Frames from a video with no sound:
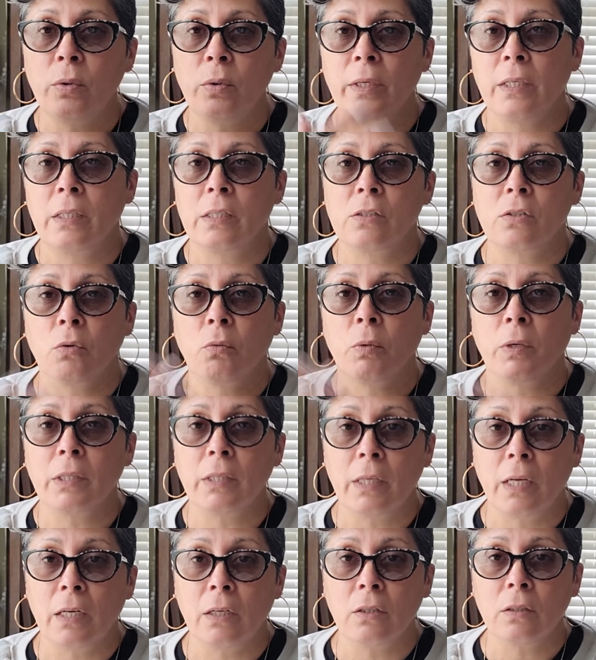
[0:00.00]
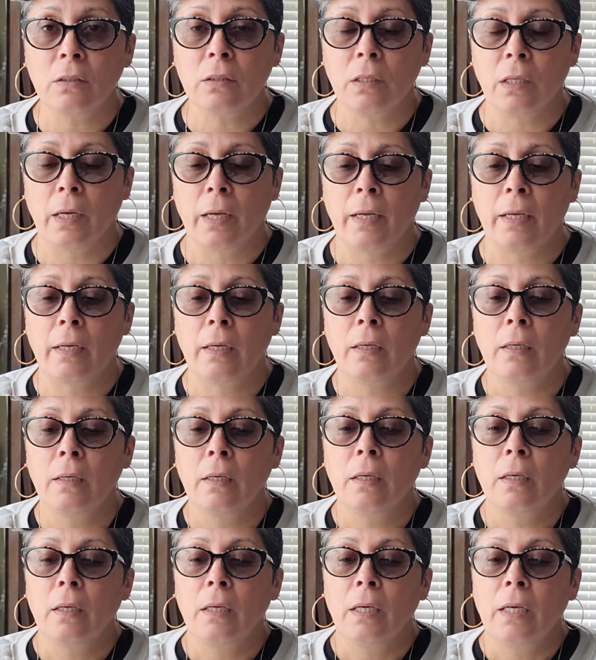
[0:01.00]
it is or what they look like.
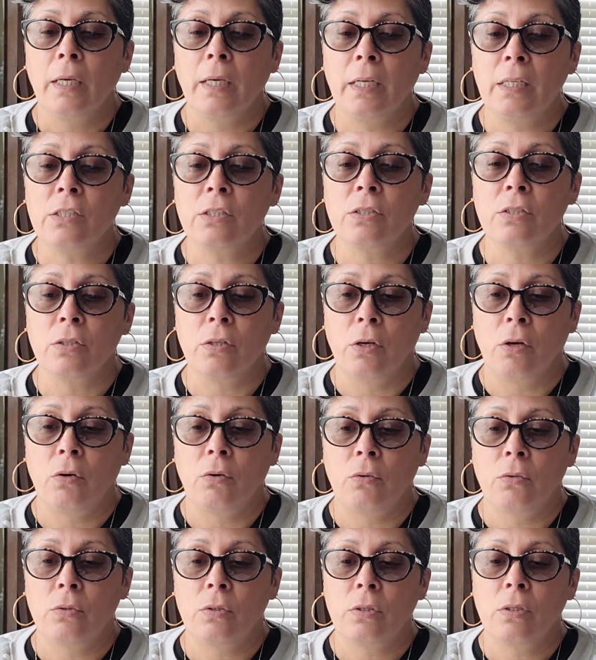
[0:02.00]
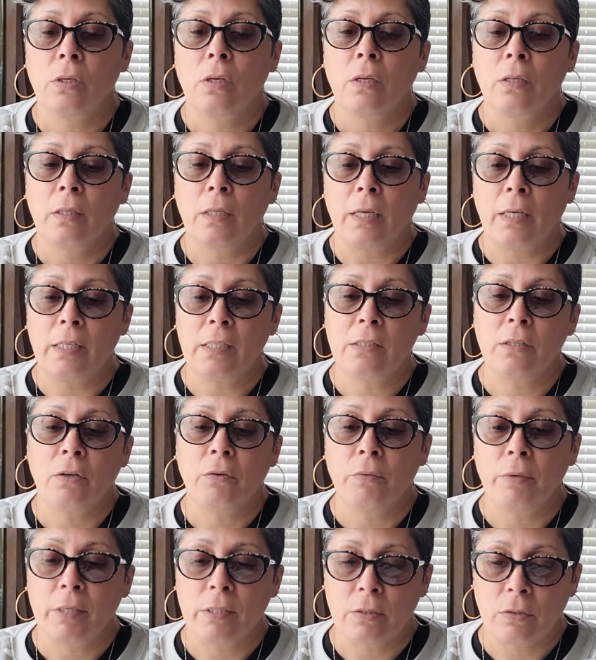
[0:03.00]
He just knows that he's in a
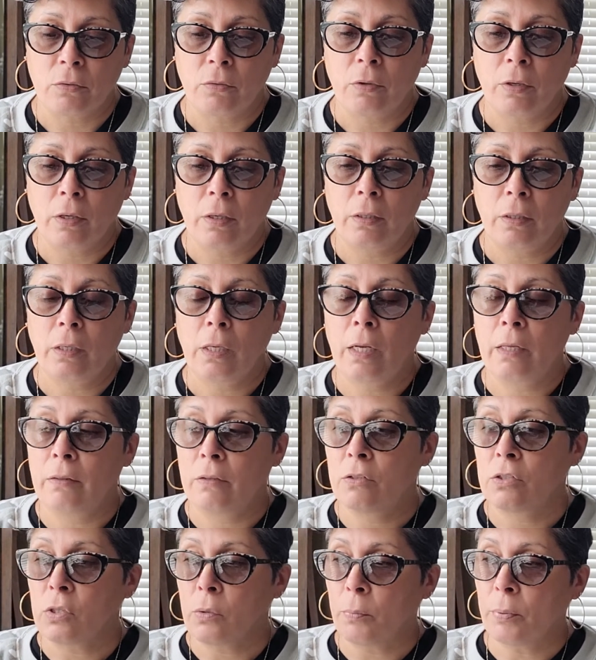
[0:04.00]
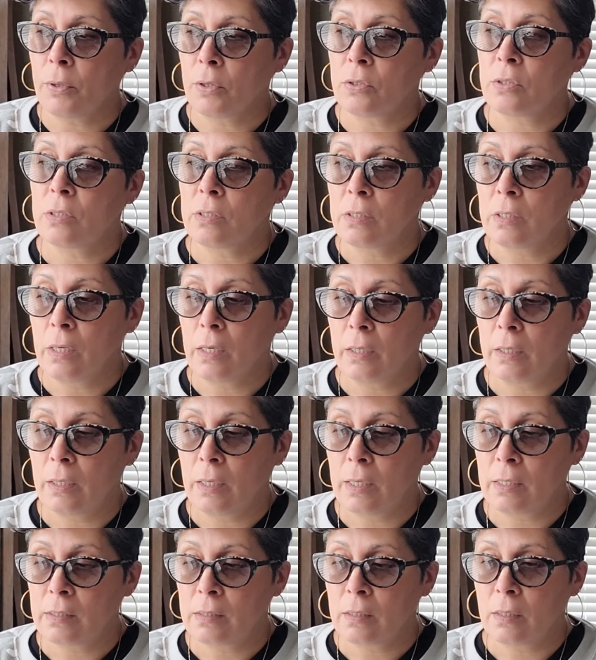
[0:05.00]
restaurant and there's a person standing
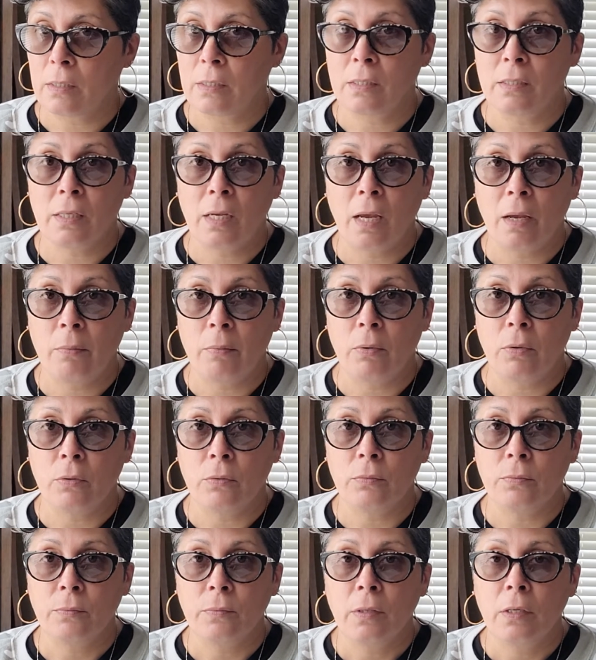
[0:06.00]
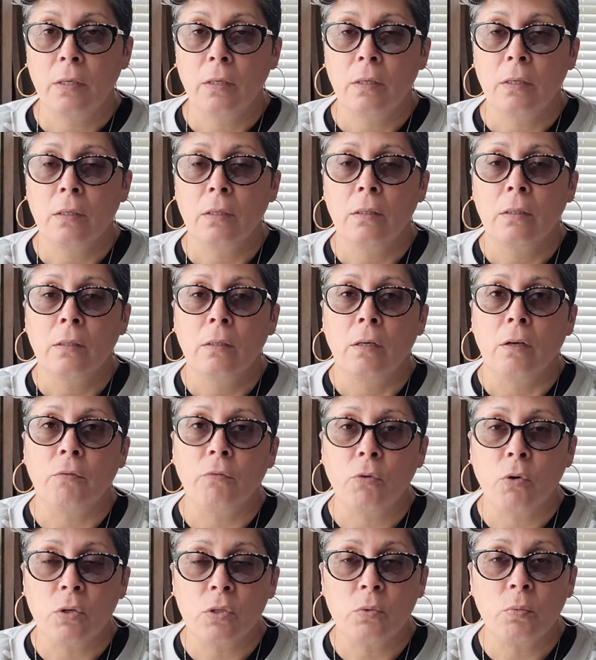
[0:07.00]
next to the table.
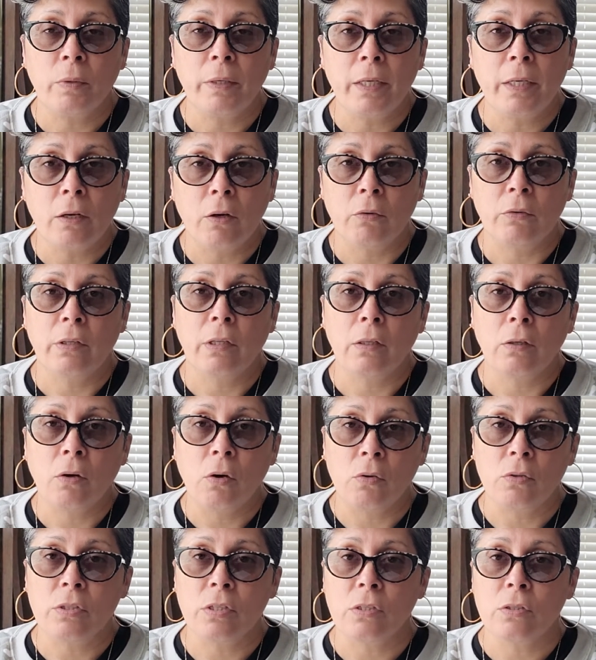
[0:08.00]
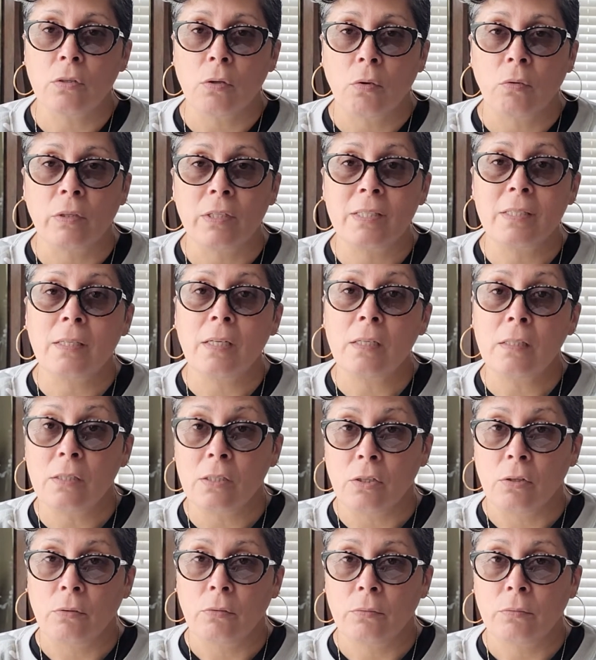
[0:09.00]
Of course, we know that the hostess only seats
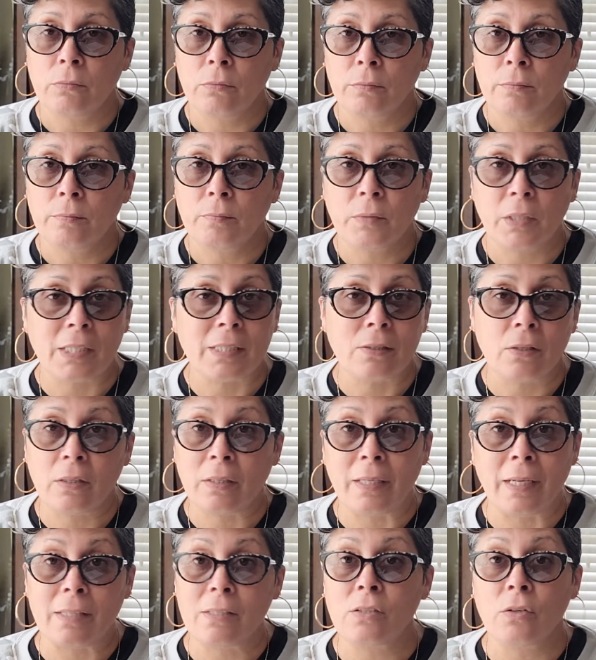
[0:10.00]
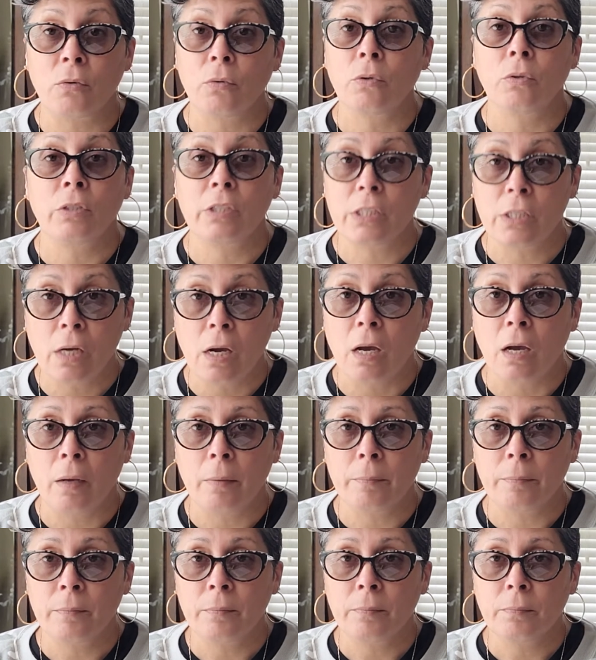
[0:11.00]
you. That's their only
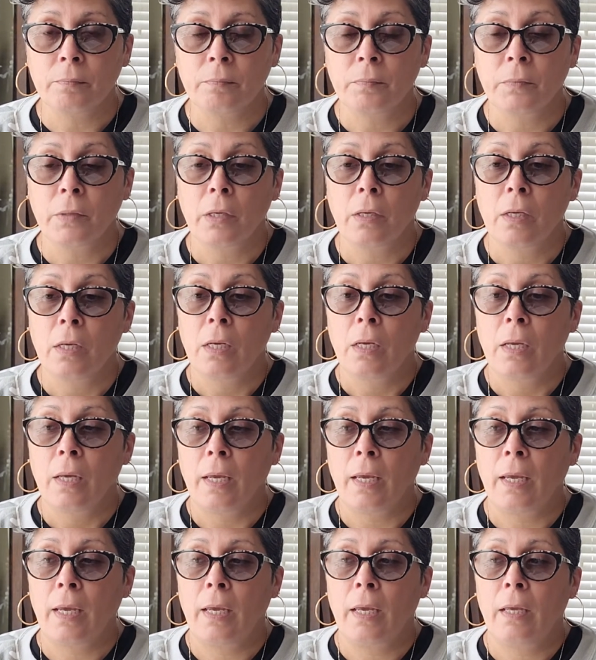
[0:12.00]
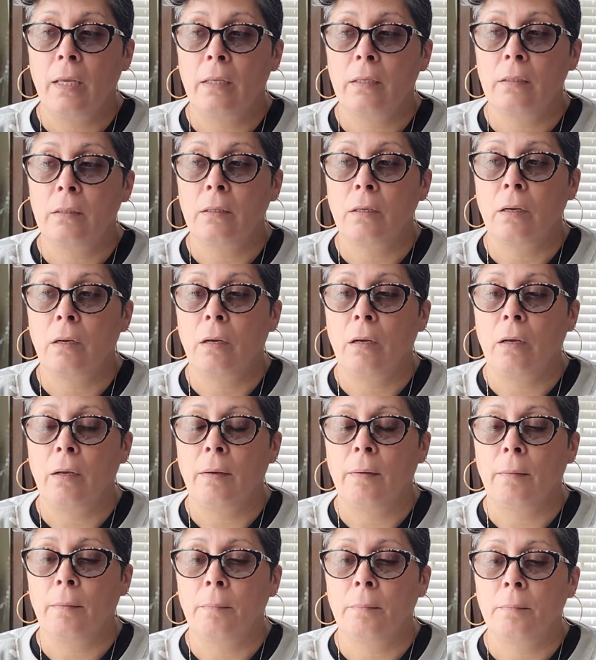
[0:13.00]
job. And
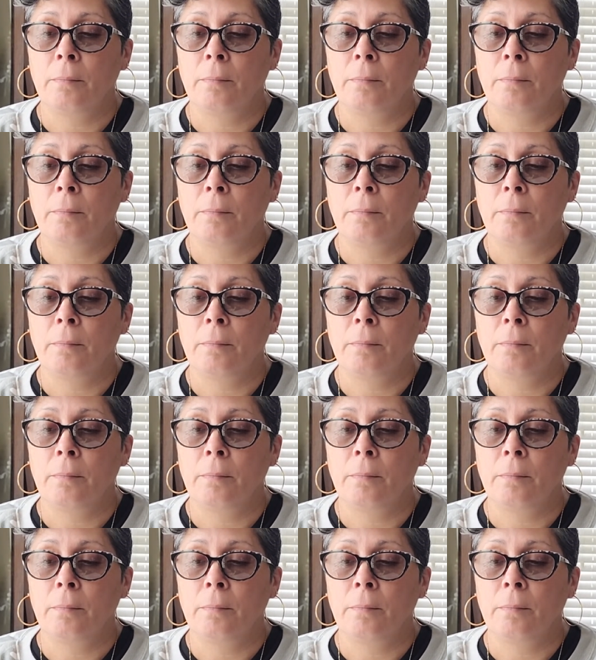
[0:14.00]
a